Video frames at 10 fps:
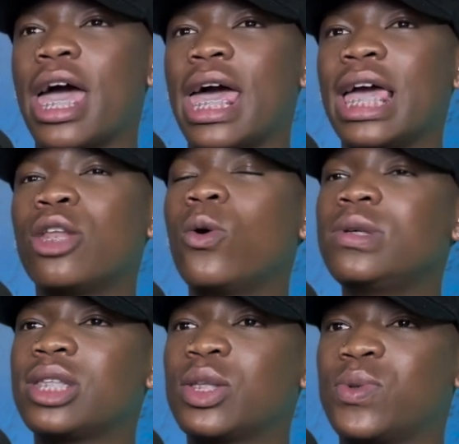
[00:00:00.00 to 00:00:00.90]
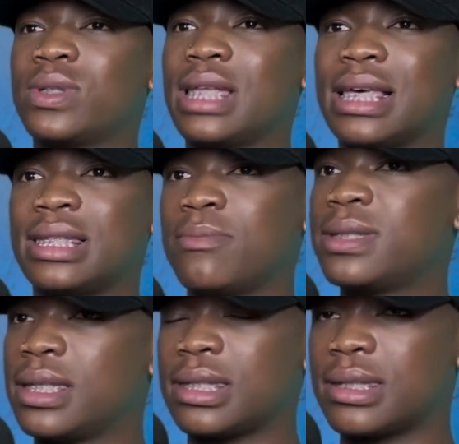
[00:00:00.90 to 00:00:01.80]
It all starts with
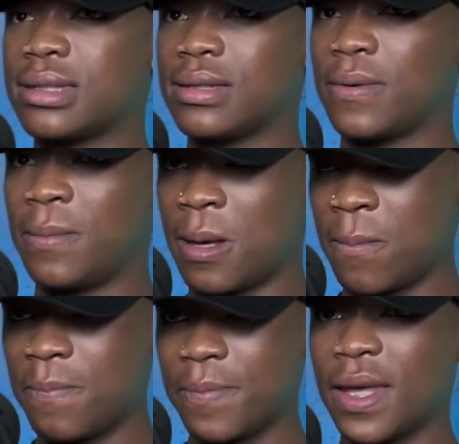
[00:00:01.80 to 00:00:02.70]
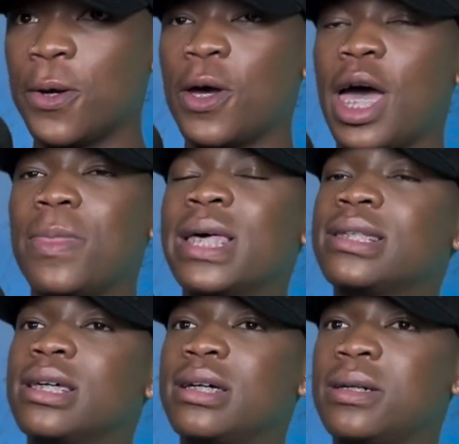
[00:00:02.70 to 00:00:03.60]
acceptance. You know?
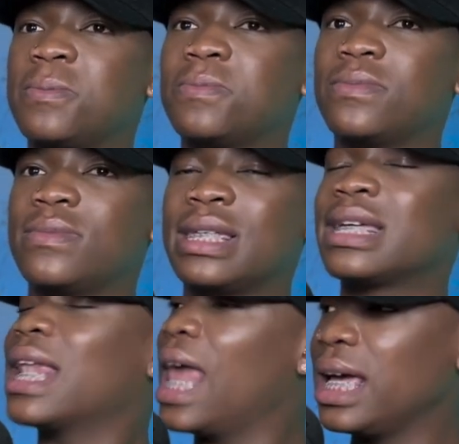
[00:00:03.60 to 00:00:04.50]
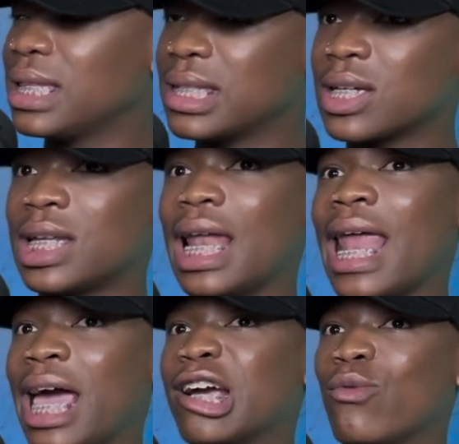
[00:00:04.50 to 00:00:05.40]
There's a client that's gonna
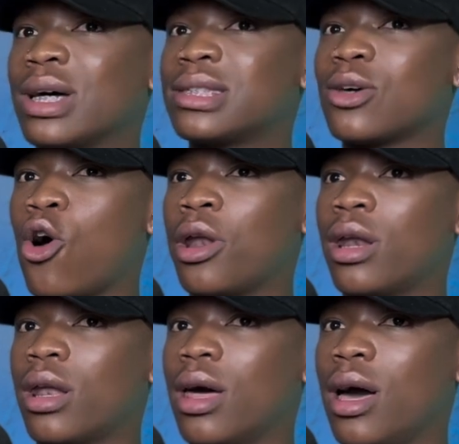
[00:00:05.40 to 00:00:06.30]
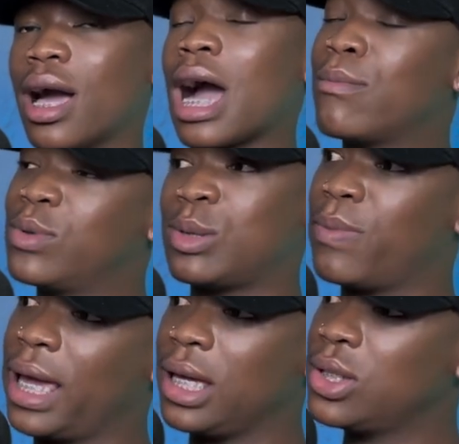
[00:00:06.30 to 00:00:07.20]
like what's on Kamu's
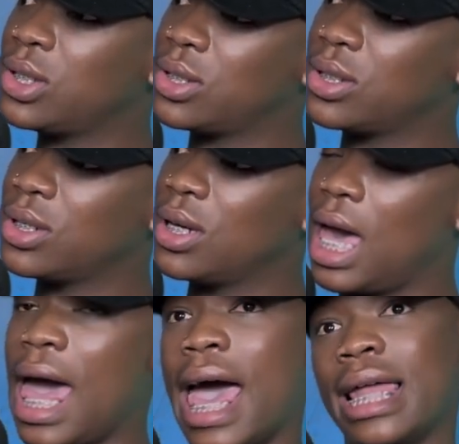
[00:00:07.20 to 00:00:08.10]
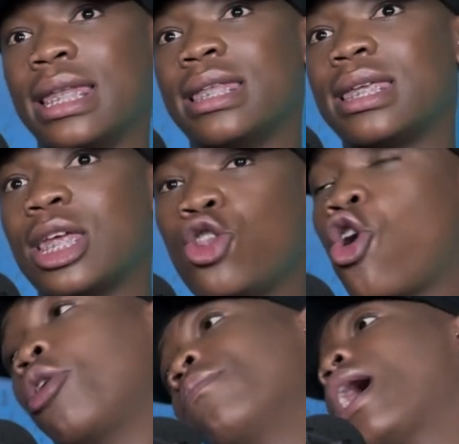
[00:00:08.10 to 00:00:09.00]
page and
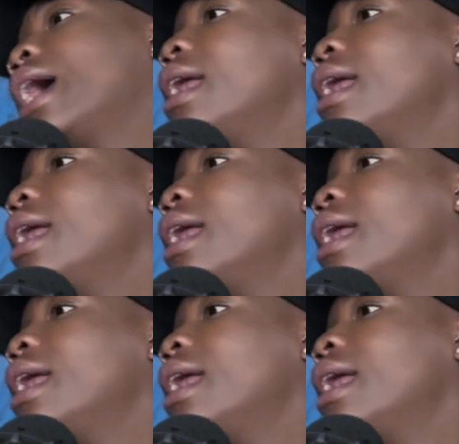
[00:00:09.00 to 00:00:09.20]
not mine.